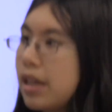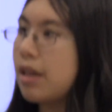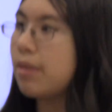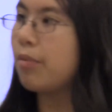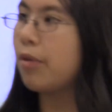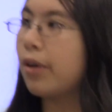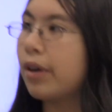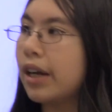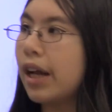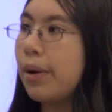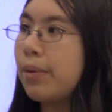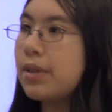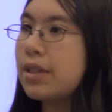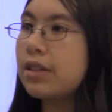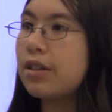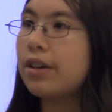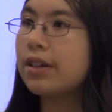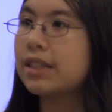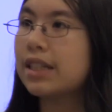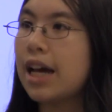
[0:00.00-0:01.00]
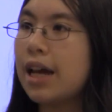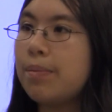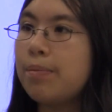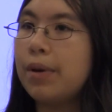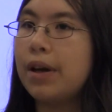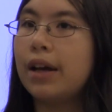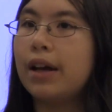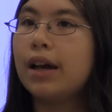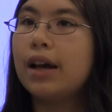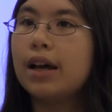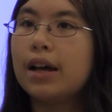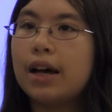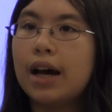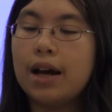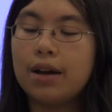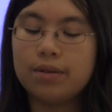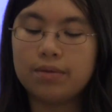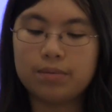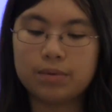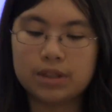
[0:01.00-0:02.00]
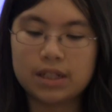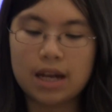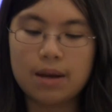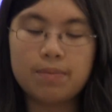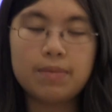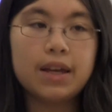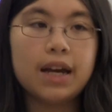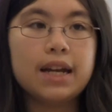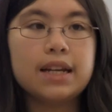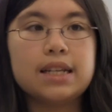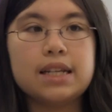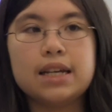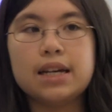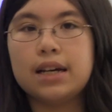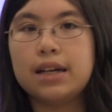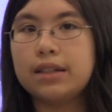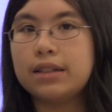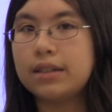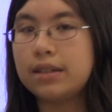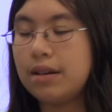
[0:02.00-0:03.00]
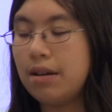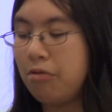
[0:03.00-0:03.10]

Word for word: keyboard and I would start typing, I would type the idea,